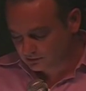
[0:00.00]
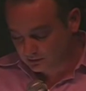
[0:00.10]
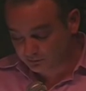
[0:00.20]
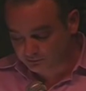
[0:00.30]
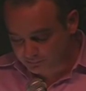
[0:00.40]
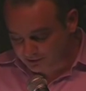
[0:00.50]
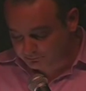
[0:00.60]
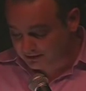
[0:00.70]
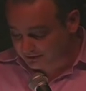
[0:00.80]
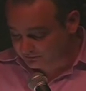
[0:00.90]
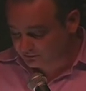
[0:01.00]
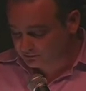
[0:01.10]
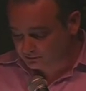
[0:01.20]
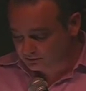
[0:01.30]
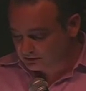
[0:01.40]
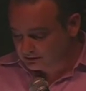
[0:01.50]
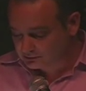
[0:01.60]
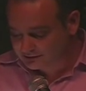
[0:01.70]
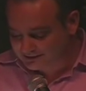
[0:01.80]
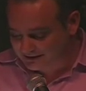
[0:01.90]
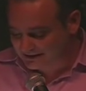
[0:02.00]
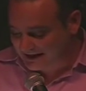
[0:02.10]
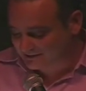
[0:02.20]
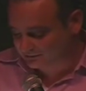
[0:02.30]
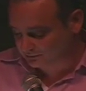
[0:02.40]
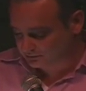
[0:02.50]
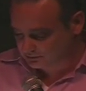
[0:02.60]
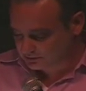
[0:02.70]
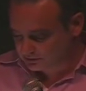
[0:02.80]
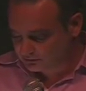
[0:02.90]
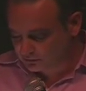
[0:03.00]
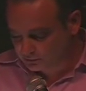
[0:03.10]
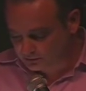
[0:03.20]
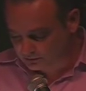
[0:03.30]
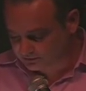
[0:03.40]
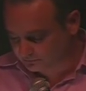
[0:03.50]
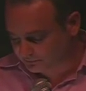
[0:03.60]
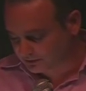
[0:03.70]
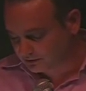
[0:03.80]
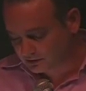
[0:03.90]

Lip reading: It was a big place, too. Looked like a castle, Tudor or something.